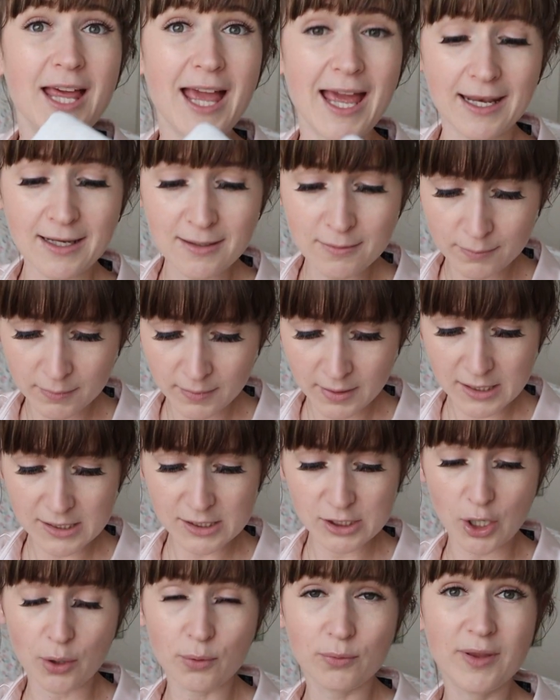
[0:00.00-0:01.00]
then...
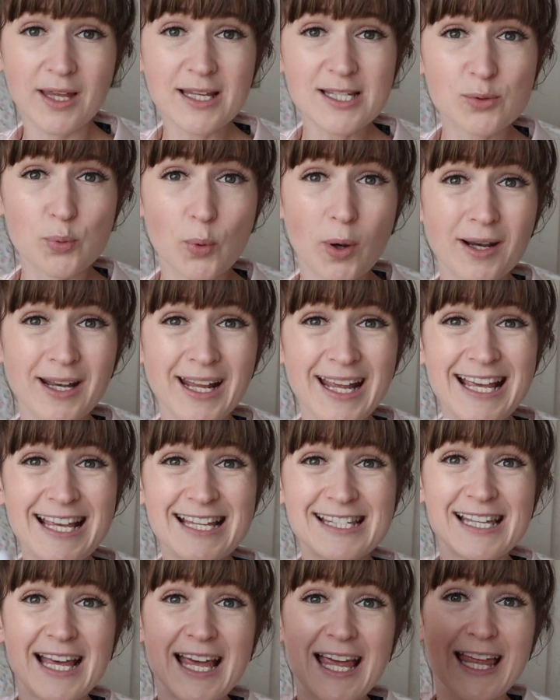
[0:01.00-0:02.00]
So this one
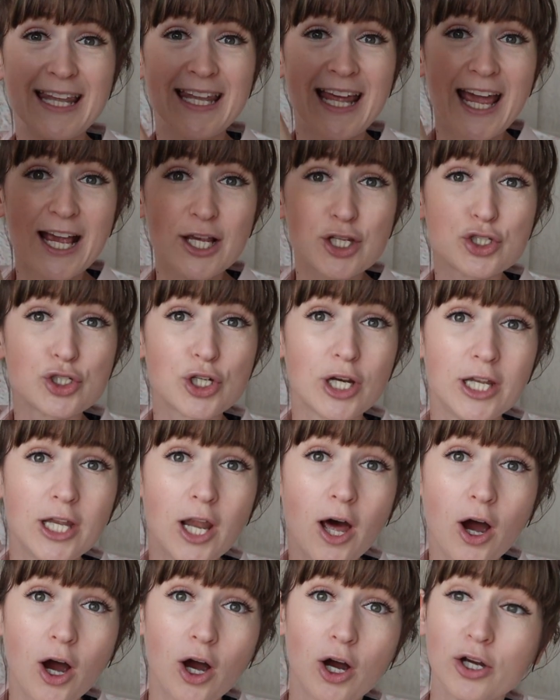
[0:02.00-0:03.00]
is an extra
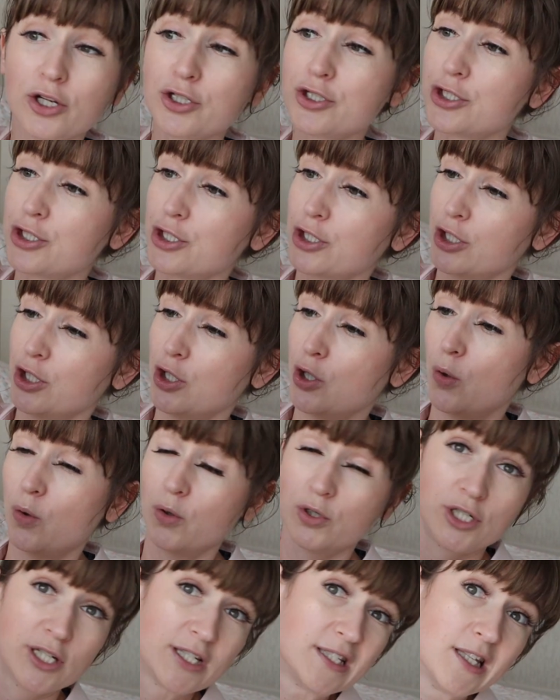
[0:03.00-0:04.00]
large,
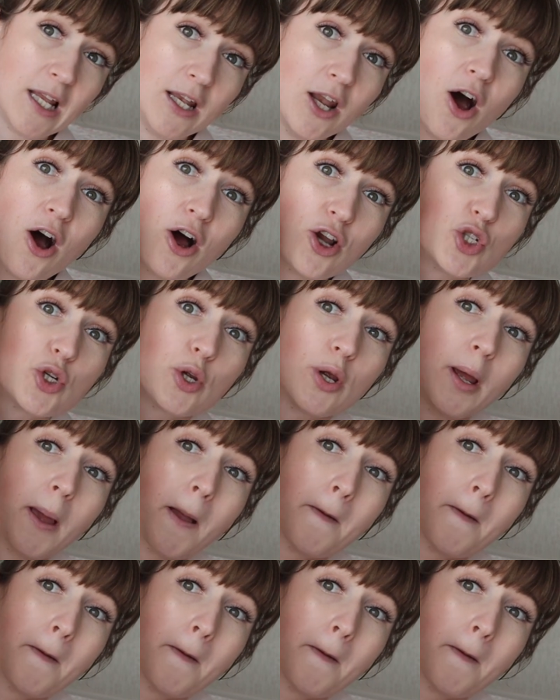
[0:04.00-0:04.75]
or just a large,